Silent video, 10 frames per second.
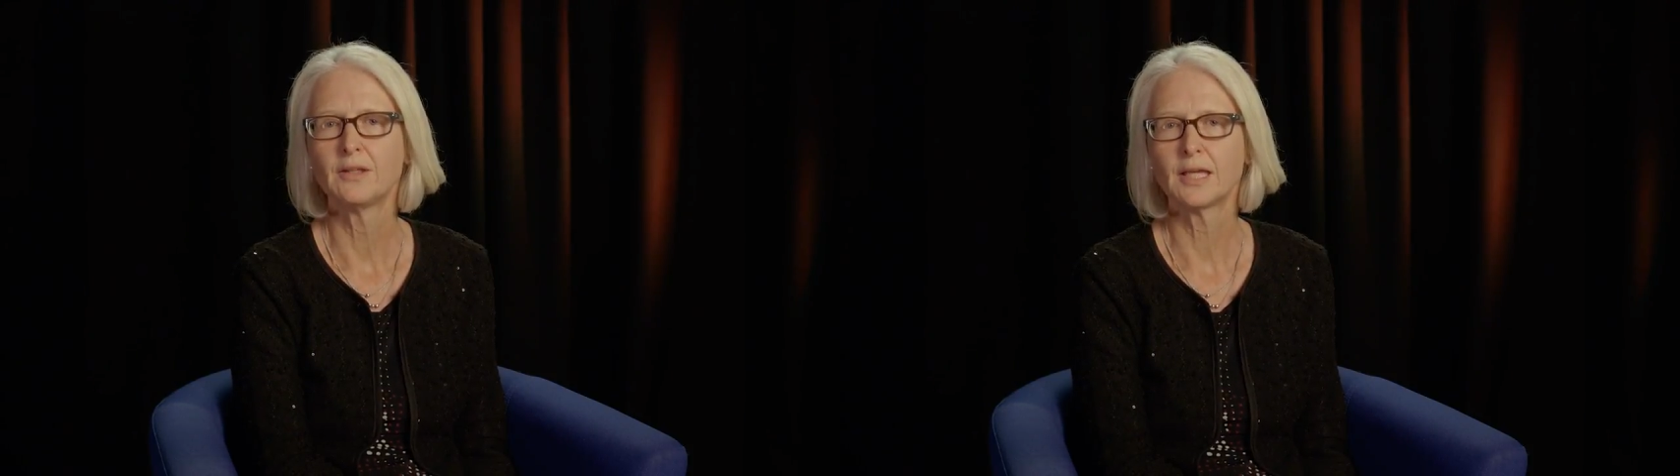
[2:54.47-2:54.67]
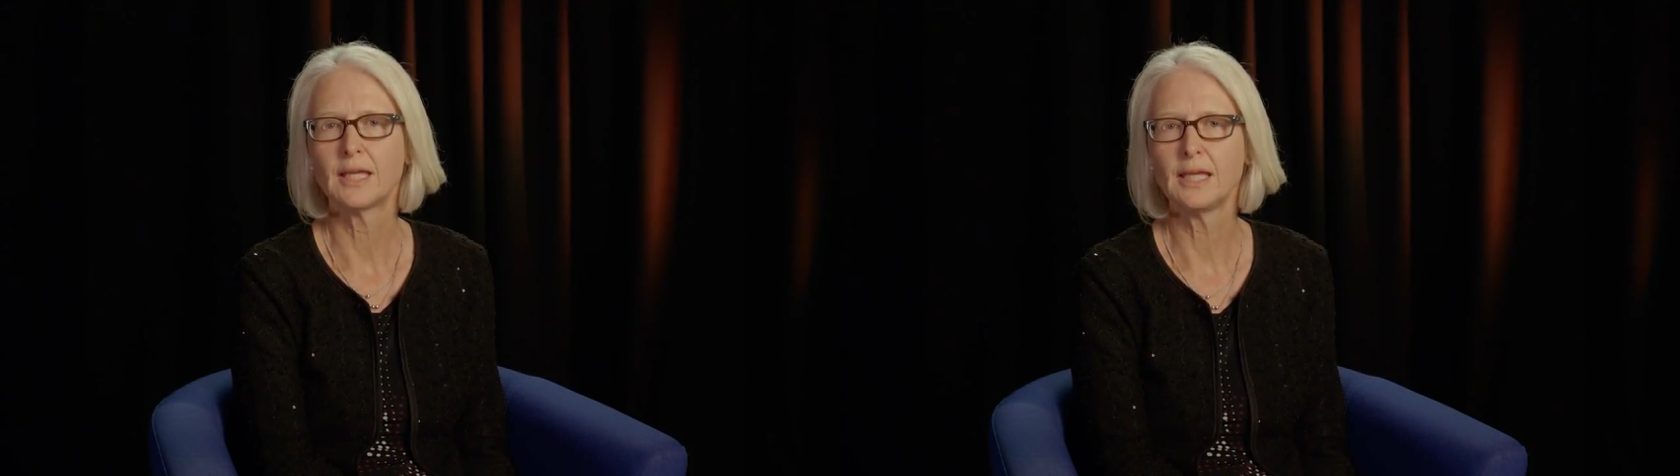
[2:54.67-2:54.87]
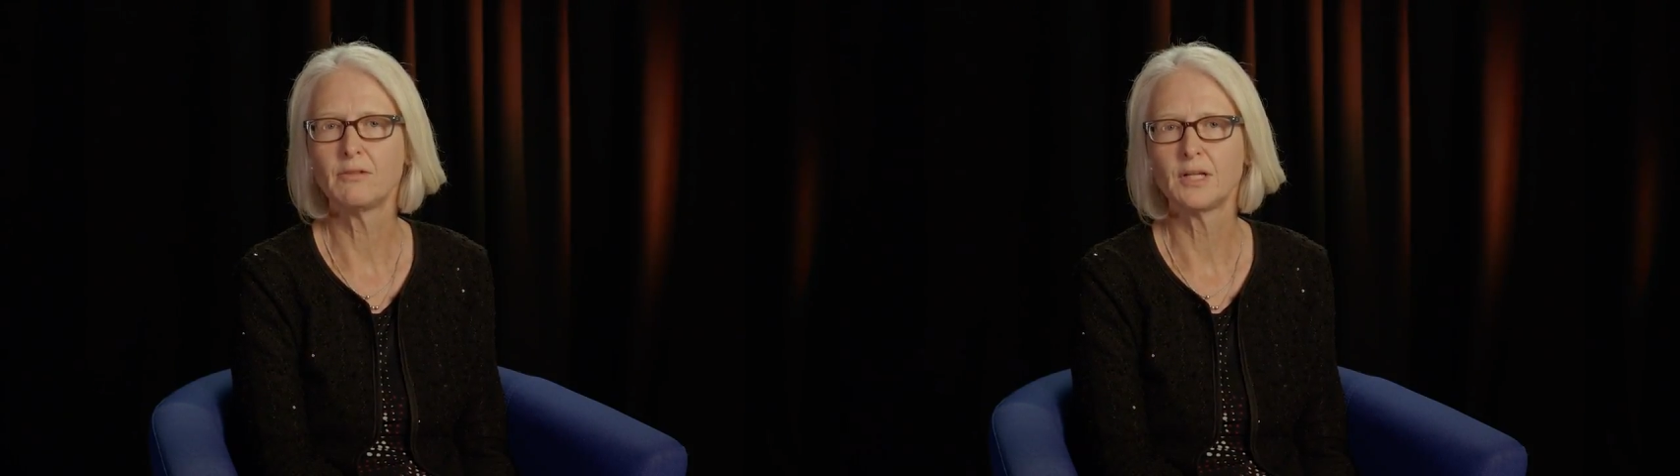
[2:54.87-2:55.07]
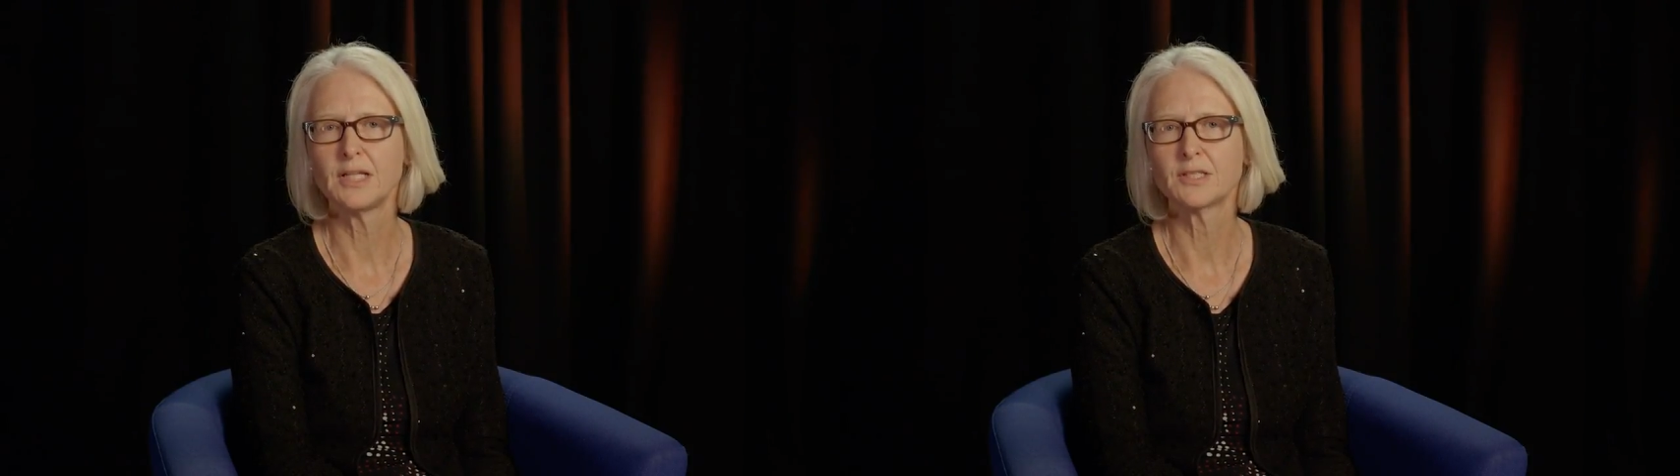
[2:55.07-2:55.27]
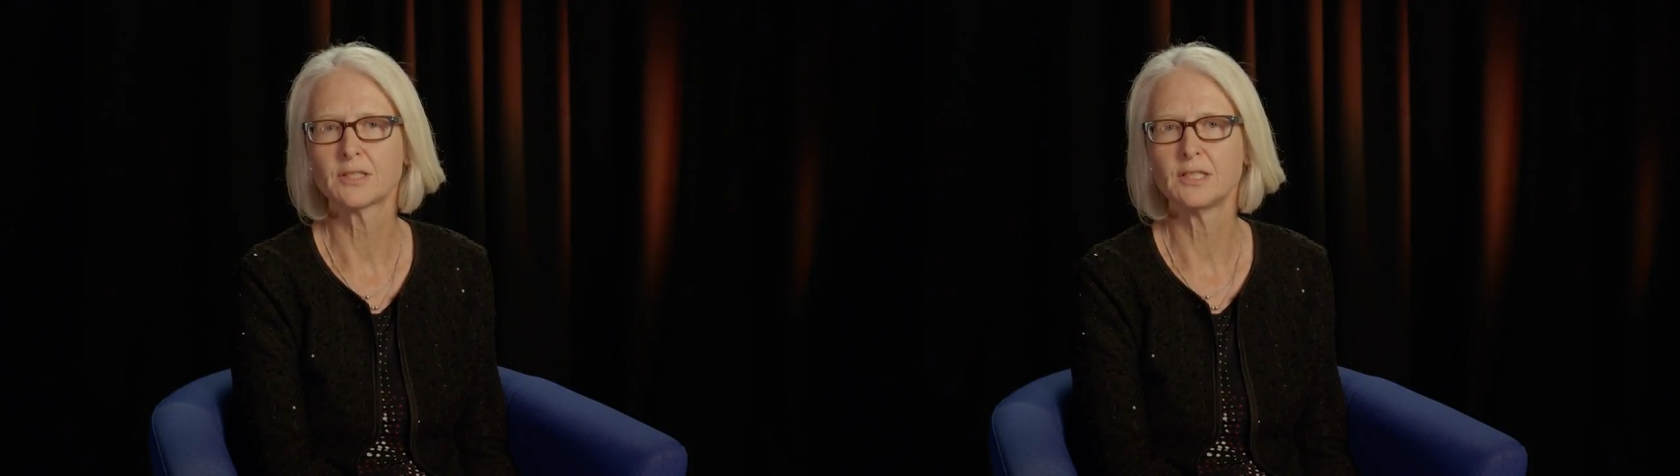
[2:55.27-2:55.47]
The key
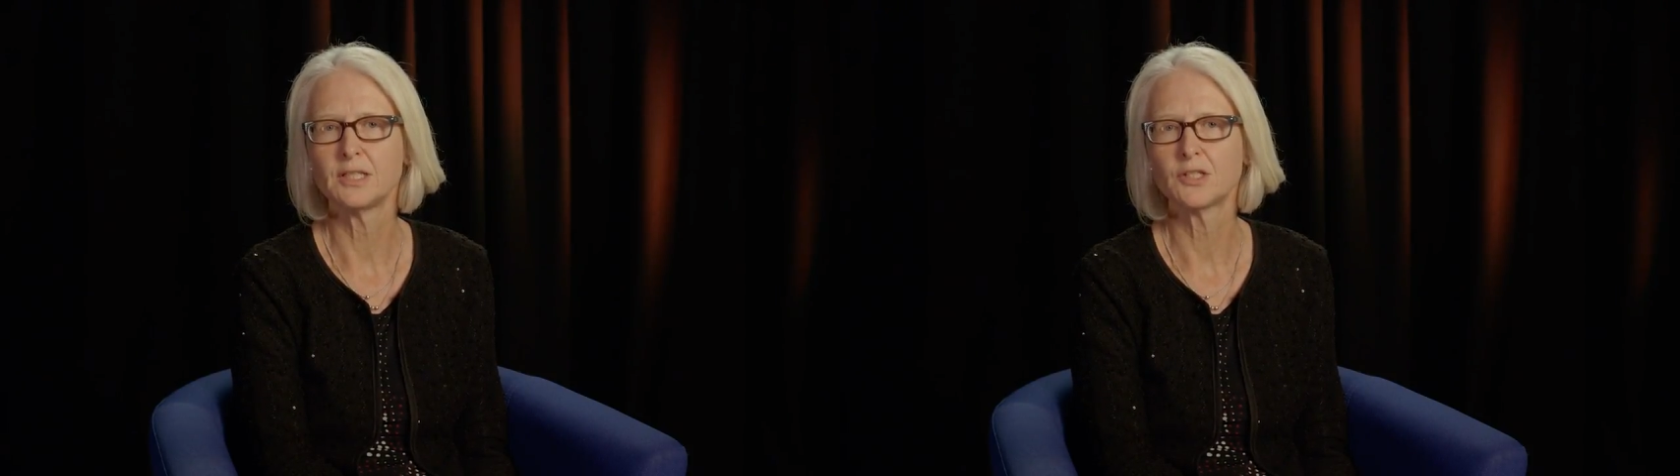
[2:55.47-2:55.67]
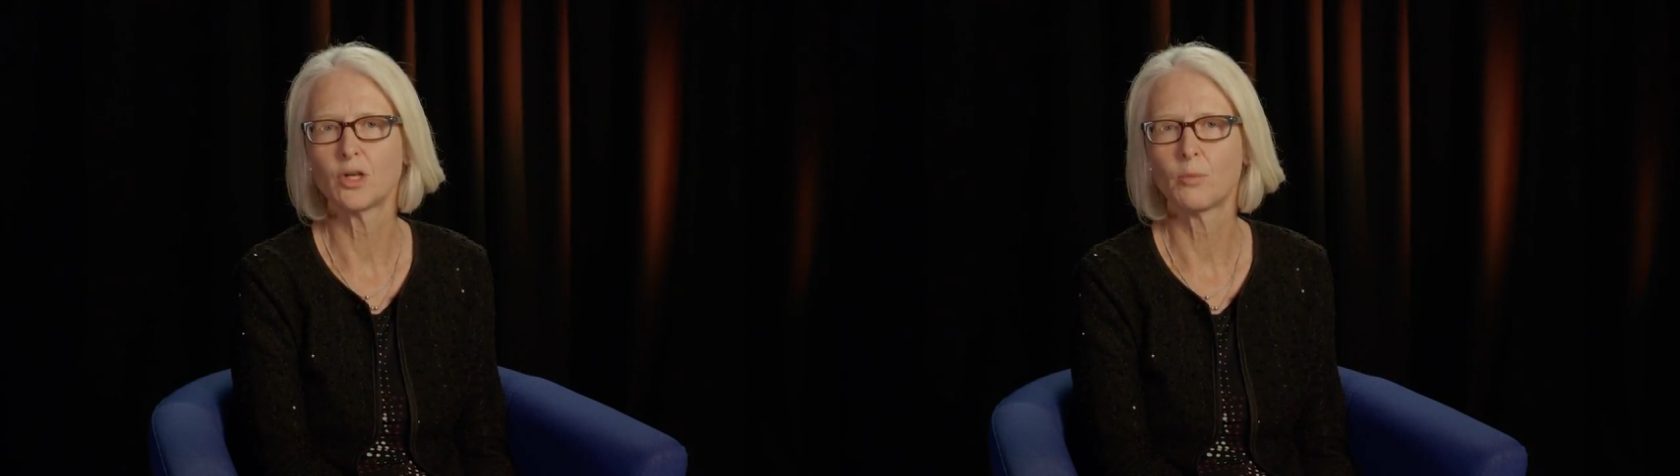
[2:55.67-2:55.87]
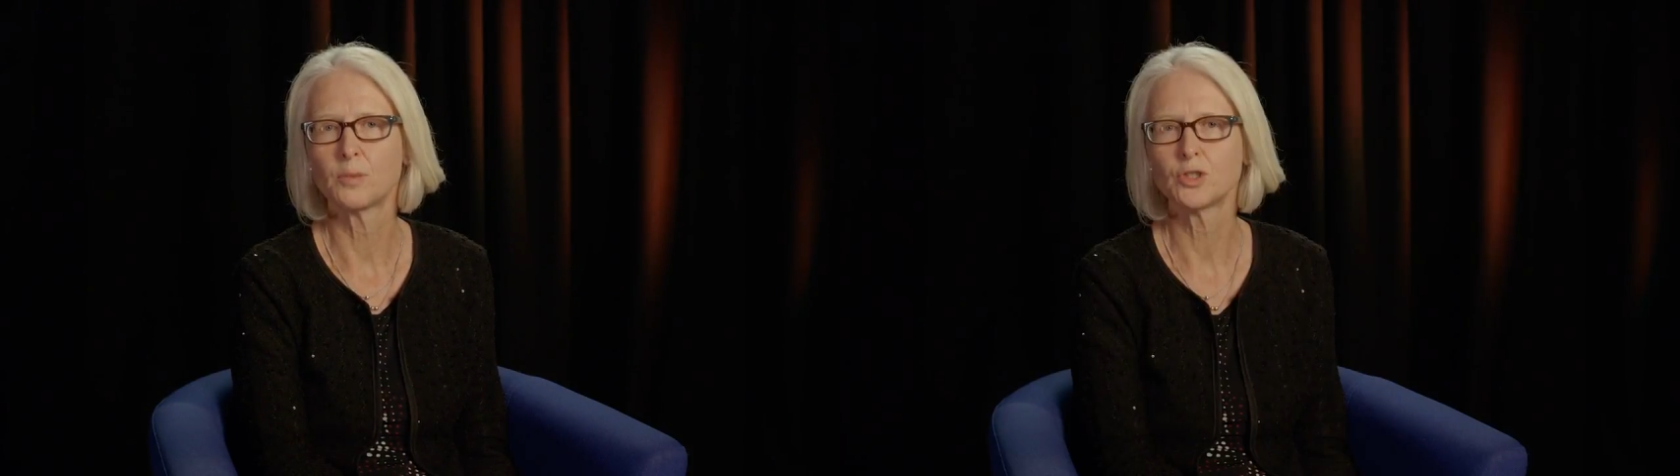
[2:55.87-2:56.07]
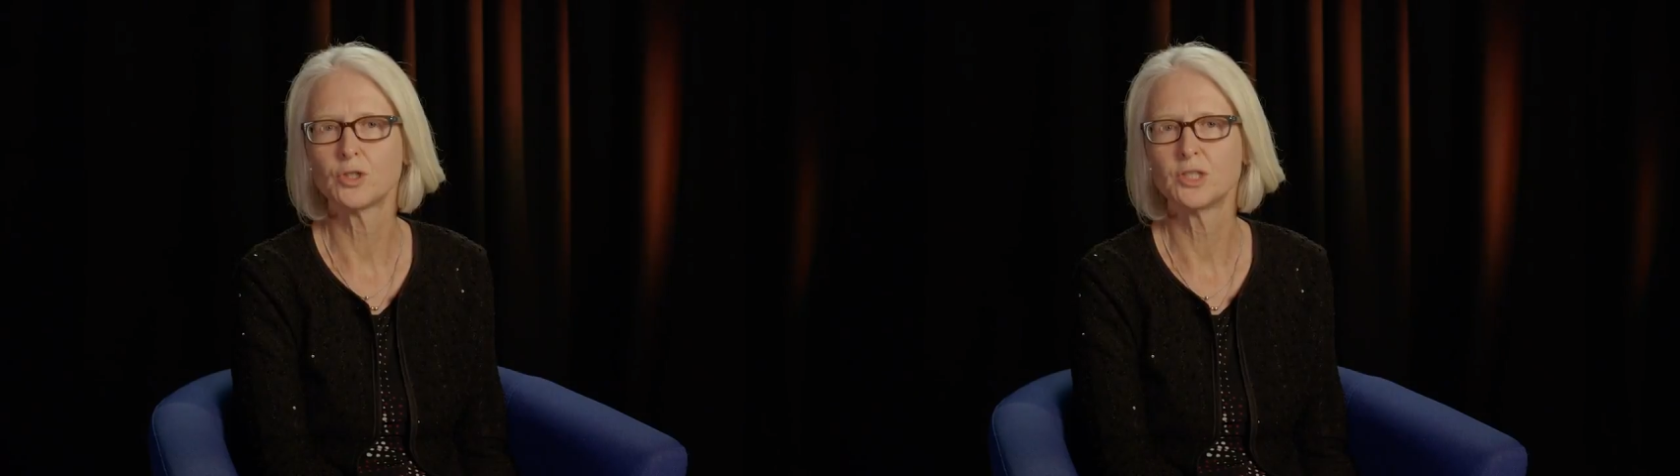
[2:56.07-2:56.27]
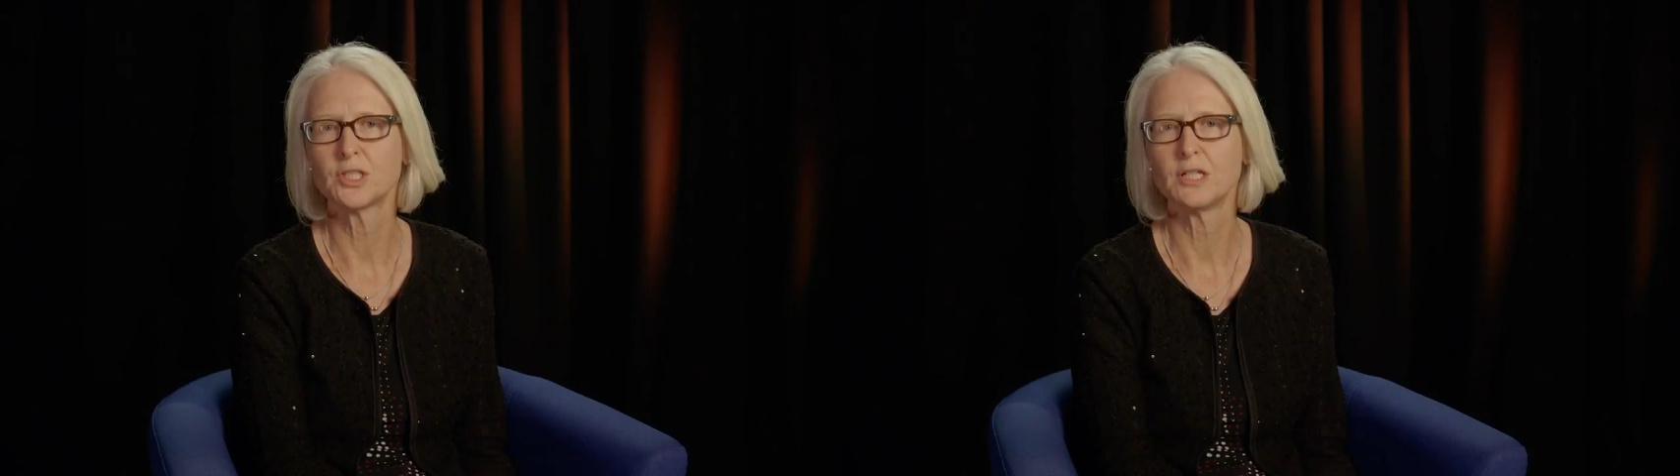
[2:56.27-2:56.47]
reason is the
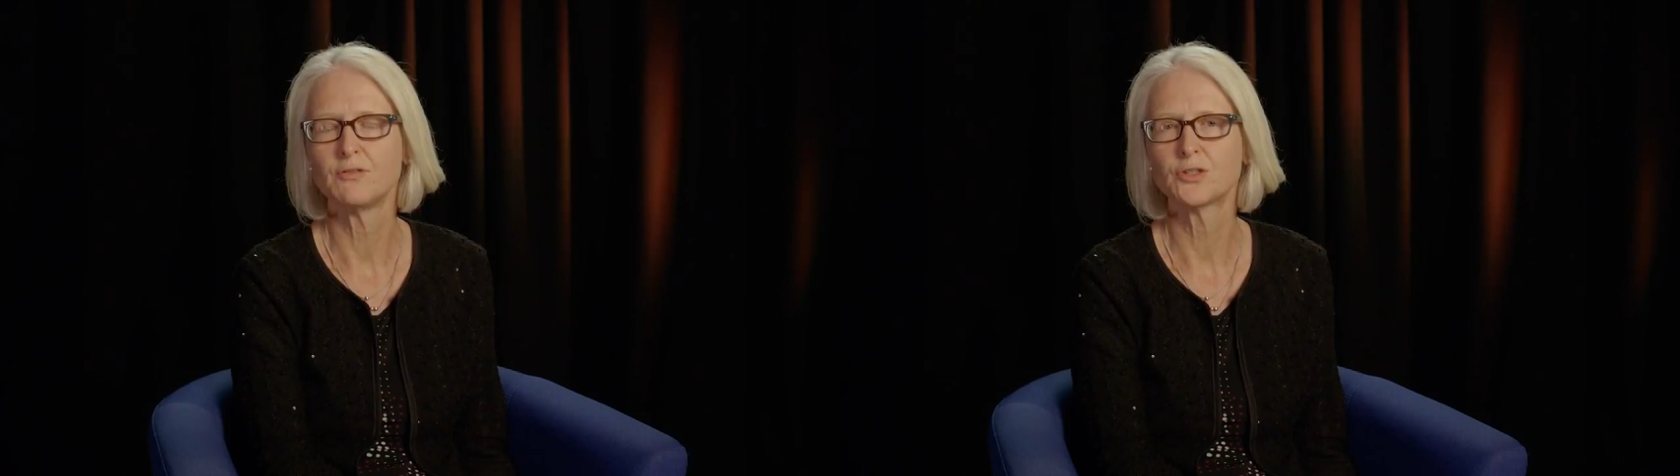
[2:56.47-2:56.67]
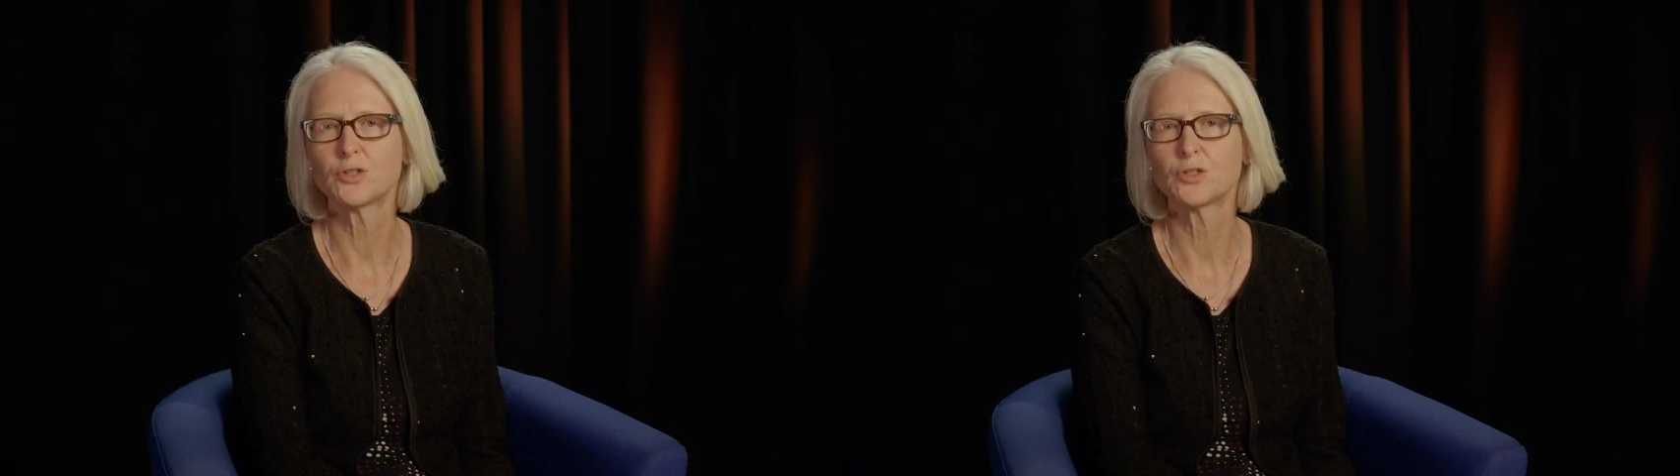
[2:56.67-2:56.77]
opportunity for